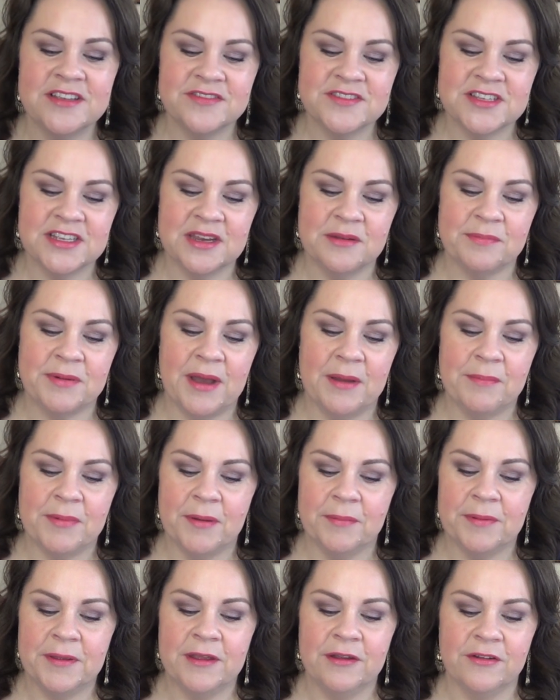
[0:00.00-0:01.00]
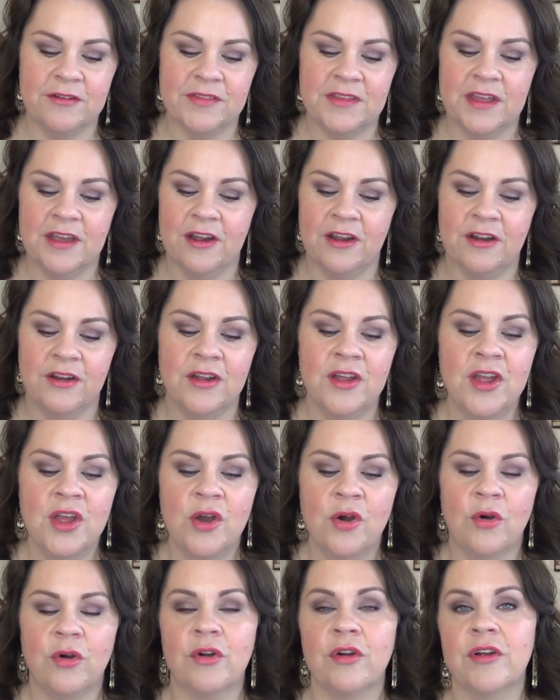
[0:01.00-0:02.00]
have seen it pop up here and there.
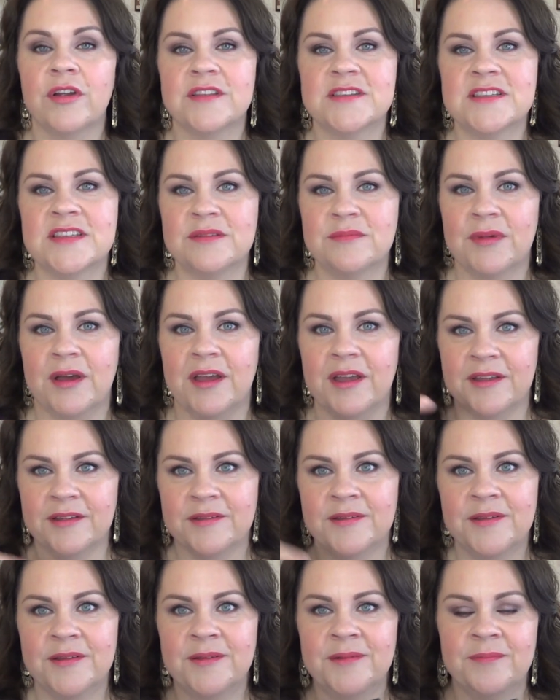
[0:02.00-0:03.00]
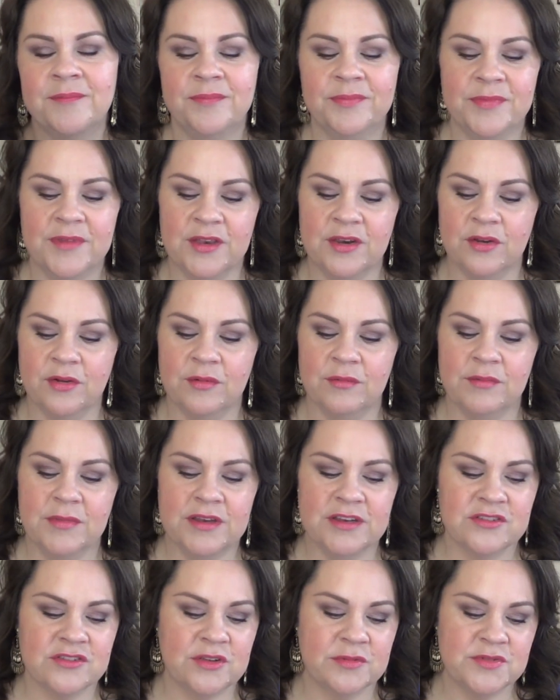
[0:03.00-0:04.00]
Or it's in my, you know,
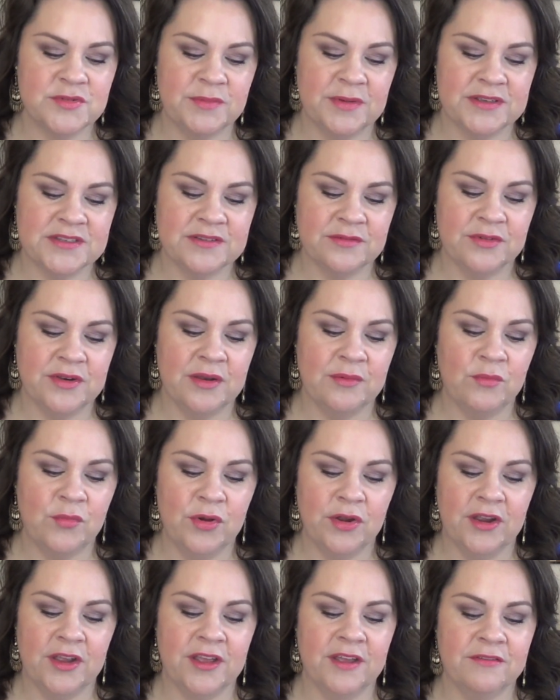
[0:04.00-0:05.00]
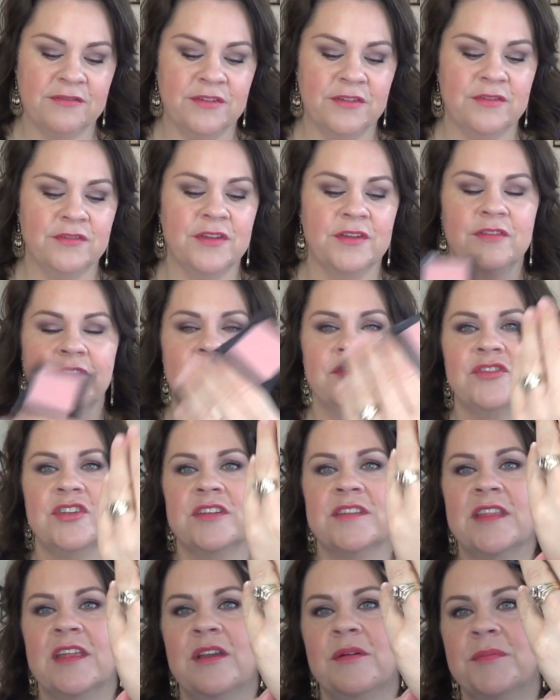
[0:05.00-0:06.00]
my description box of what I'm wearing if you've, if you've
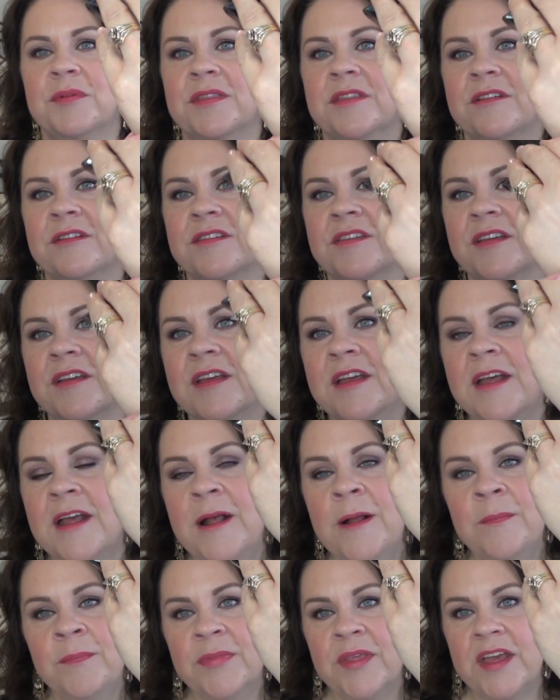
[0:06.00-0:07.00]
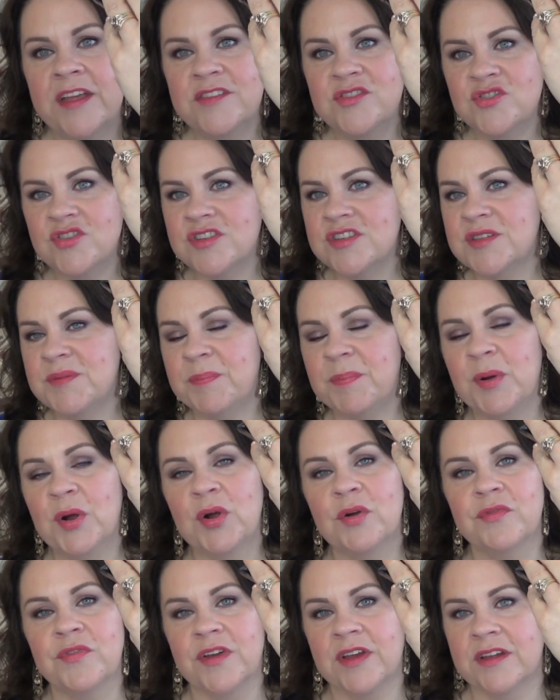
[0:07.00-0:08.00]
checked that out. But there's a, it's just
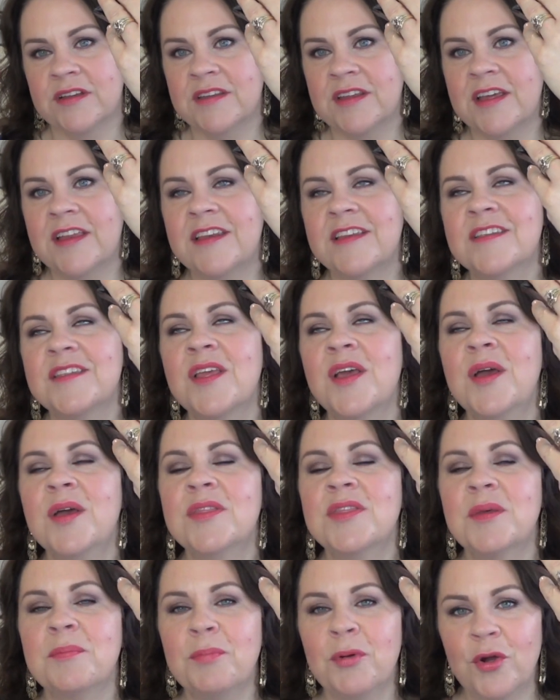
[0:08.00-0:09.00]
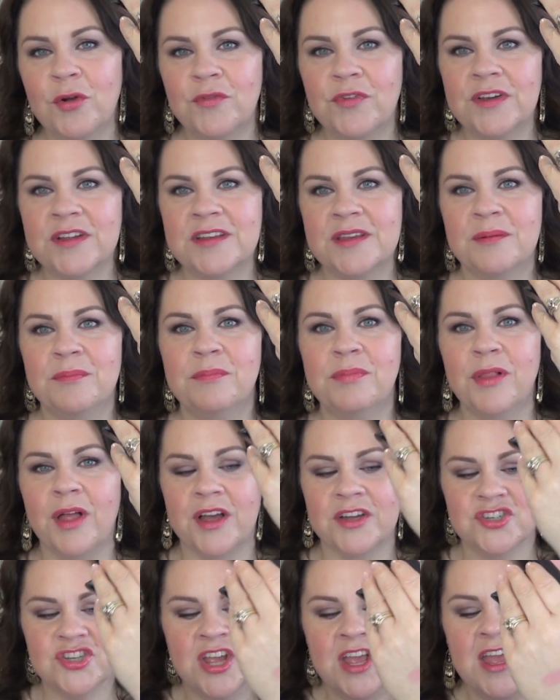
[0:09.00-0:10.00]
perfect. It is the perfect
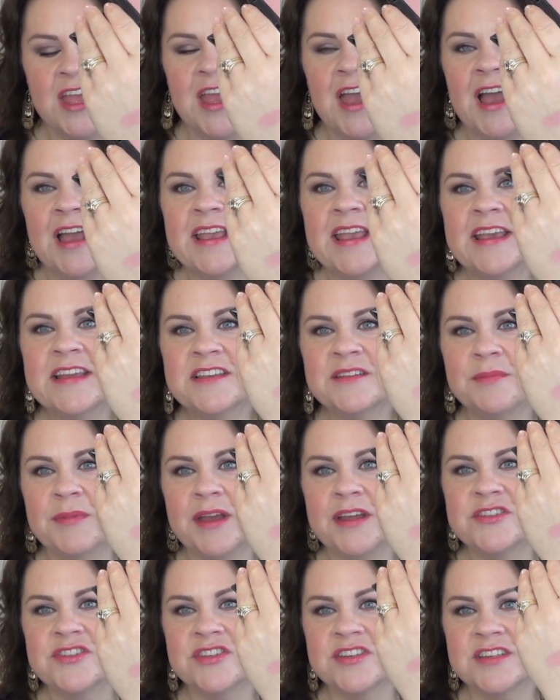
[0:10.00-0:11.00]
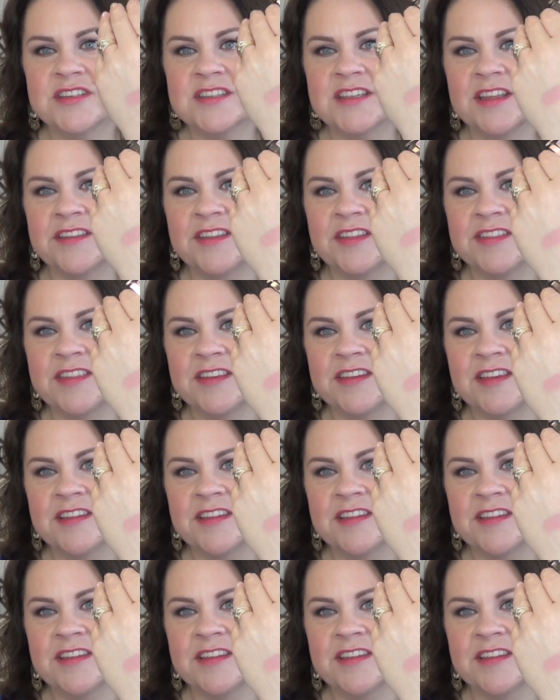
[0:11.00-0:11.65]
blush. I can't imagine a skin that, that